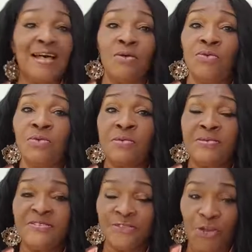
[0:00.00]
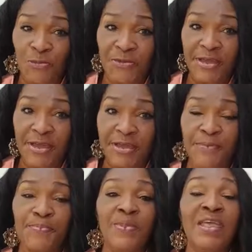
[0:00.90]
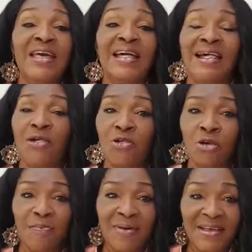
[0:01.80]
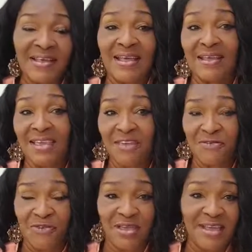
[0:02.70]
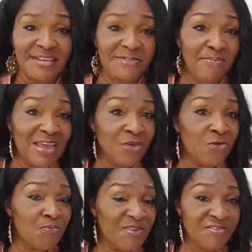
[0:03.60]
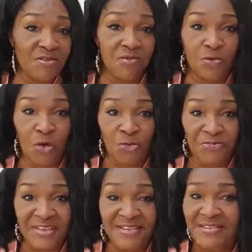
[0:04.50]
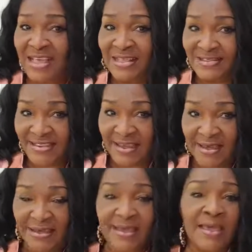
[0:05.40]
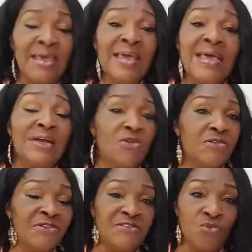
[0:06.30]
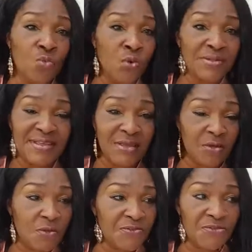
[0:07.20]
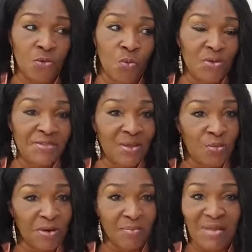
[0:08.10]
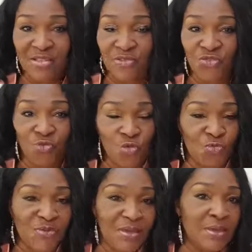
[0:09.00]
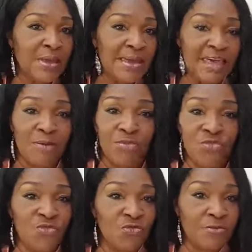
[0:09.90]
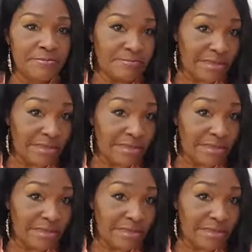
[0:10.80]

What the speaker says: will stop here. I'll come back and give you guys my own personal update and take according to what the courts or what the Eweremadus will be able to,